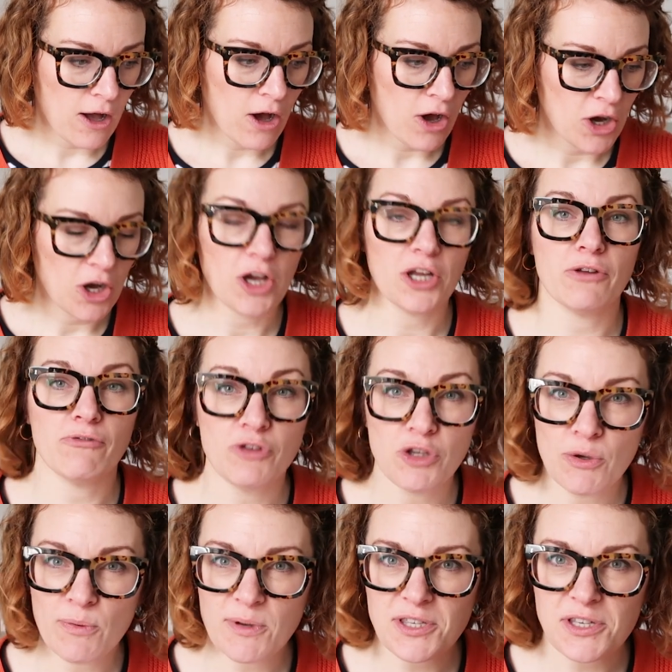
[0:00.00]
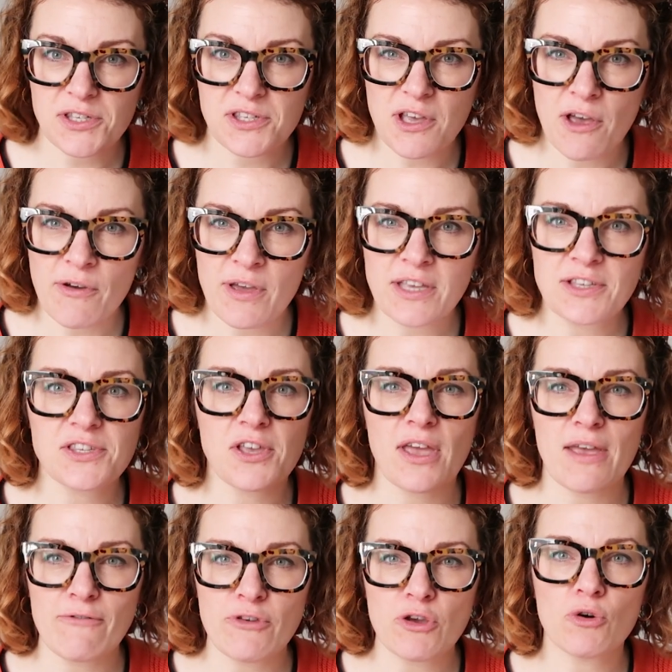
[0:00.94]
are kind of newer to sewing. So,
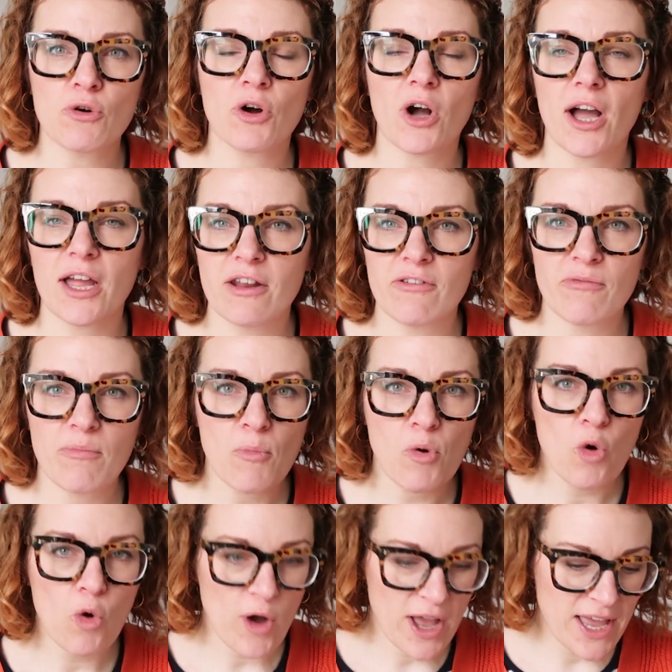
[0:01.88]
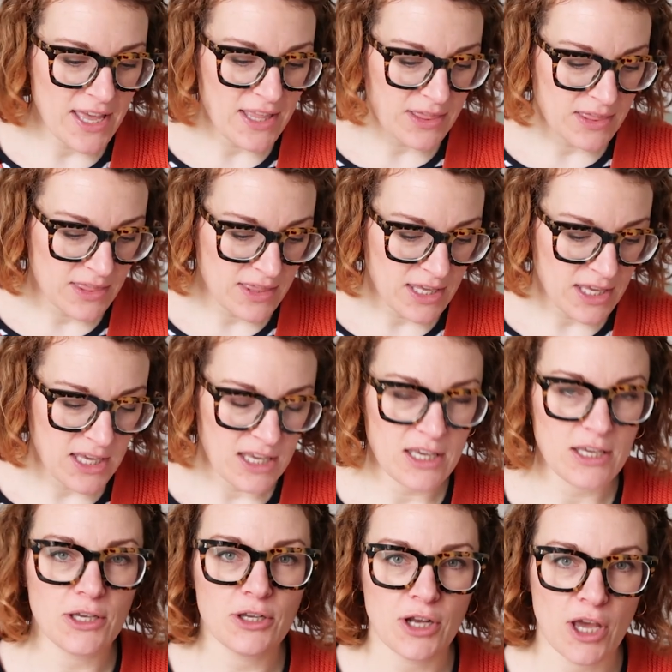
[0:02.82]
if you're kind of more in the,
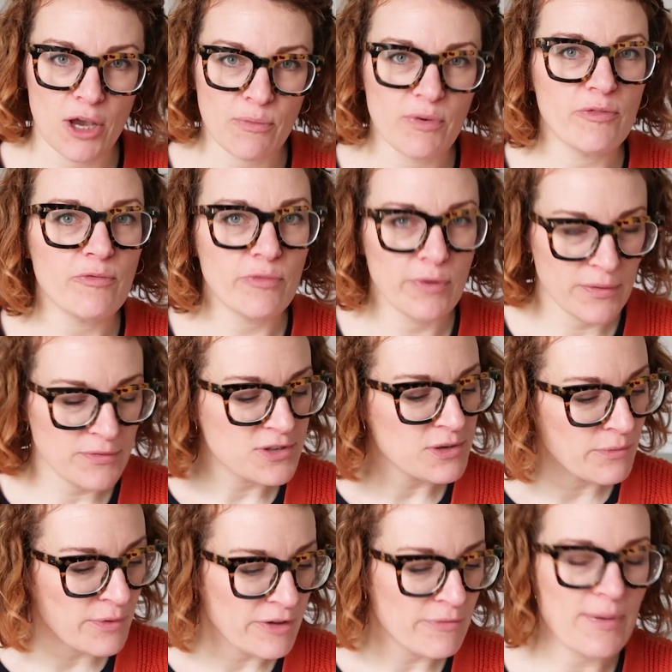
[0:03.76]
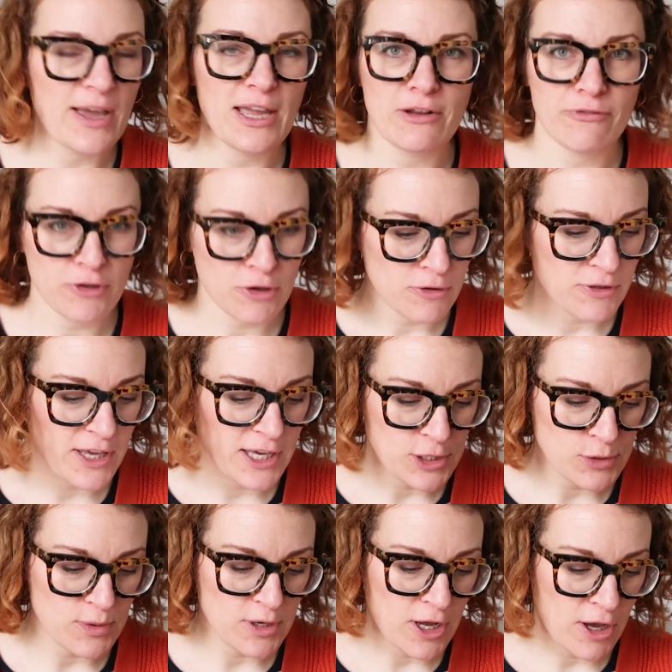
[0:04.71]
you know, we've we've, we've made a few
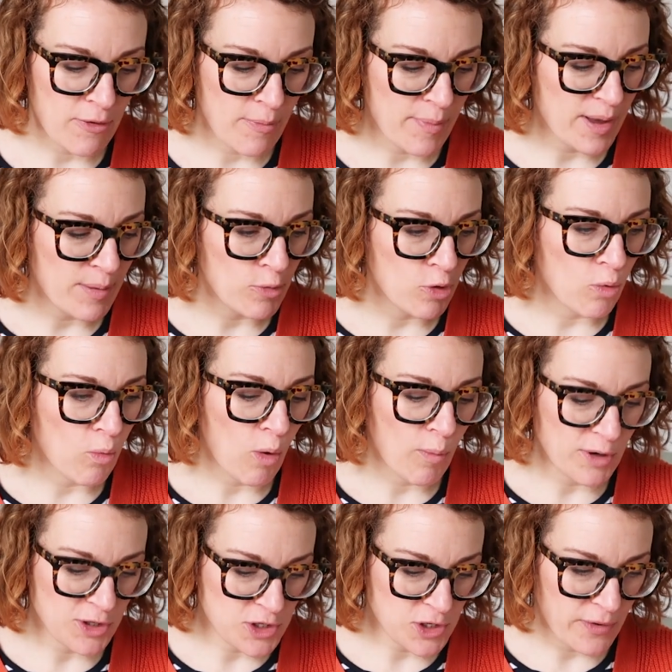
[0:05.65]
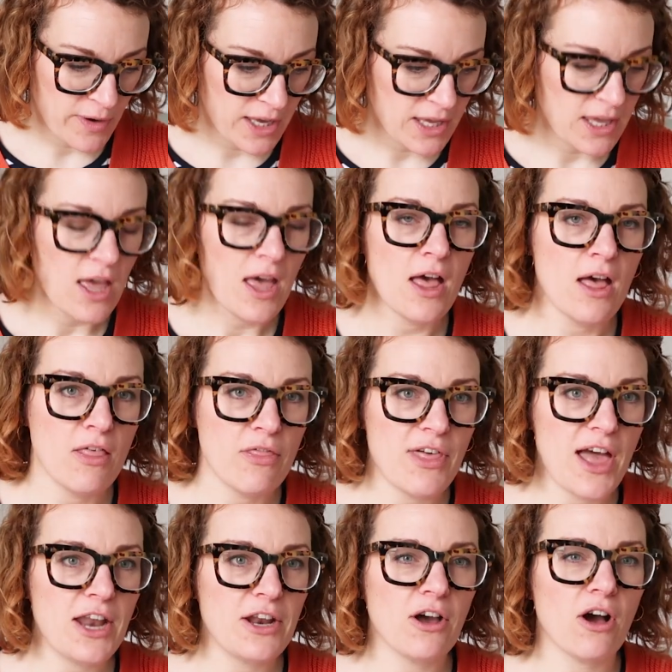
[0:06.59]
things, we know a bit more what we're doing,
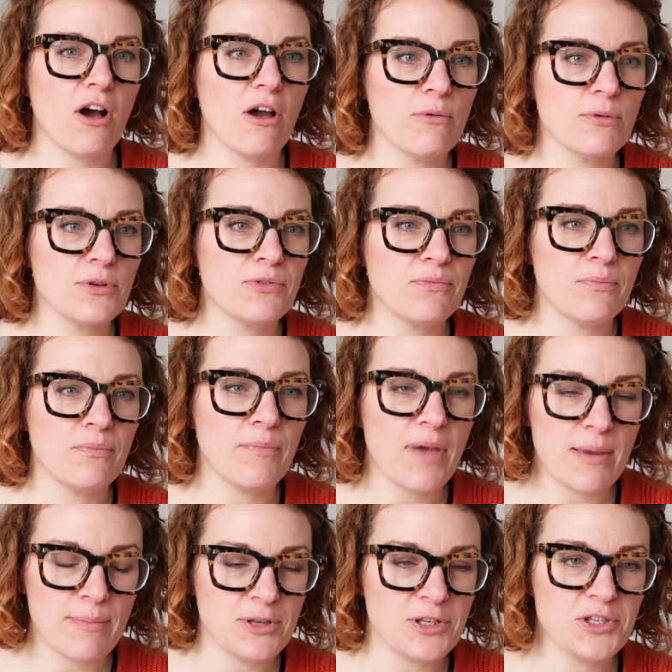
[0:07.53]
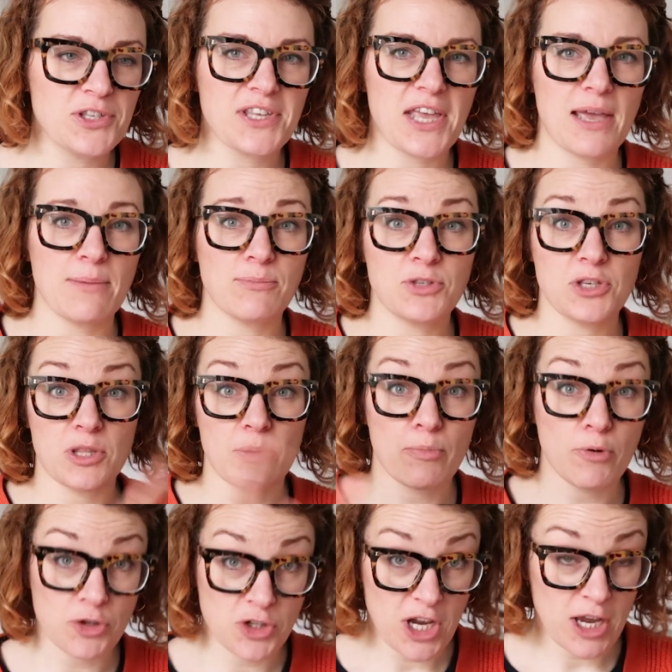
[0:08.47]
then I would maybe skip to the
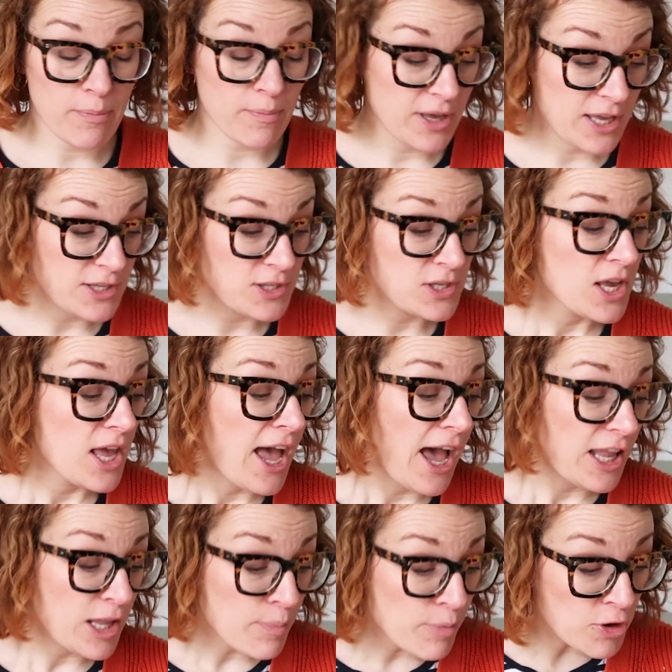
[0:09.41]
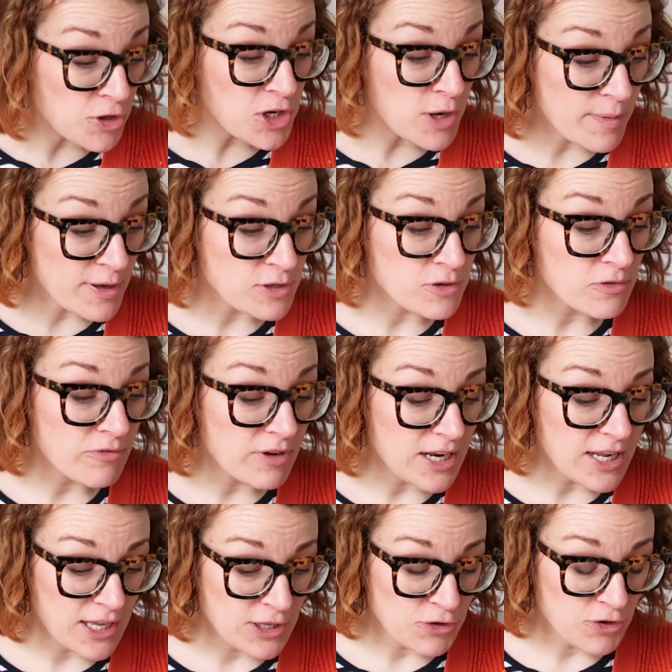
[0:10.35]
project bits. And the project bits are
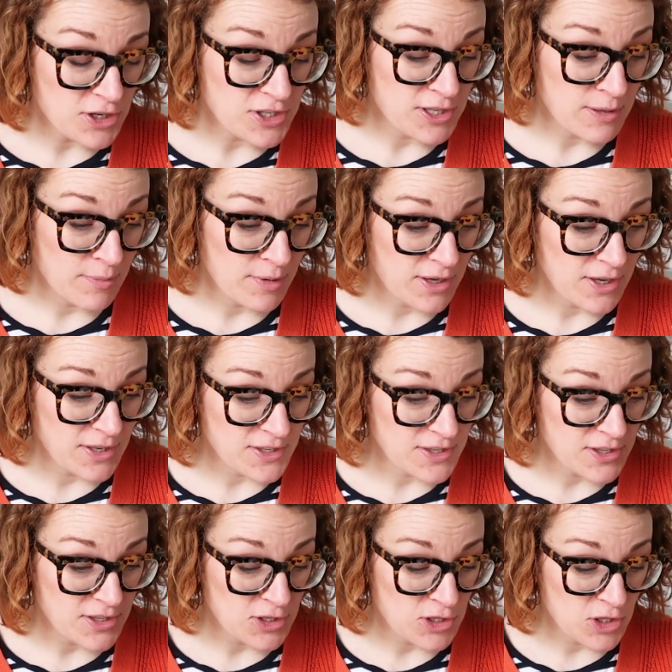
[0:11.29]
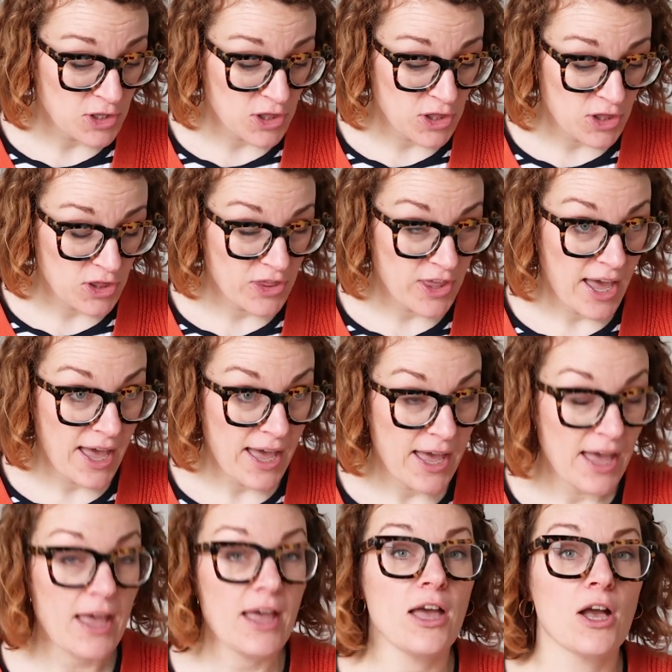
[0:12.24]
really interesting because
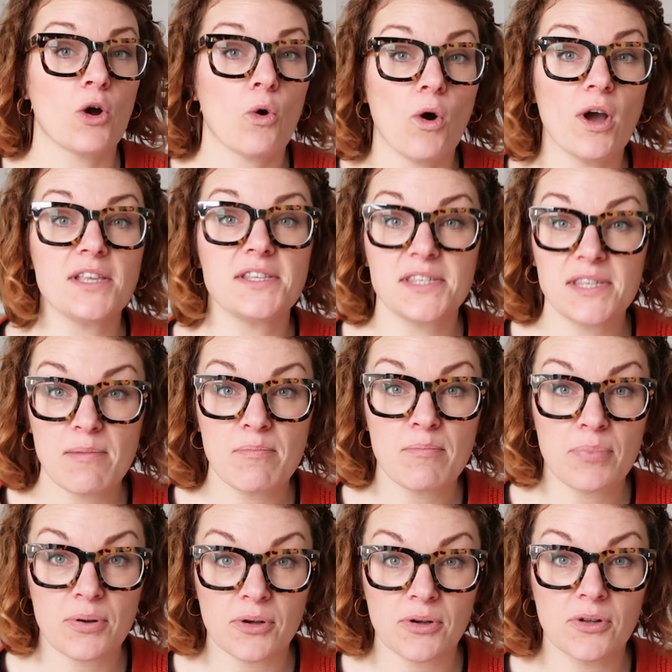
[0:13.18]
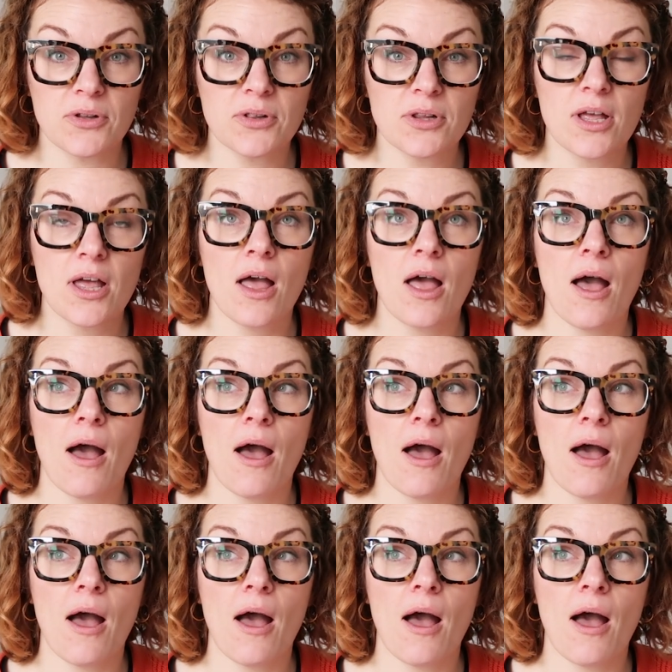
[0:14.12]
they're quite simple,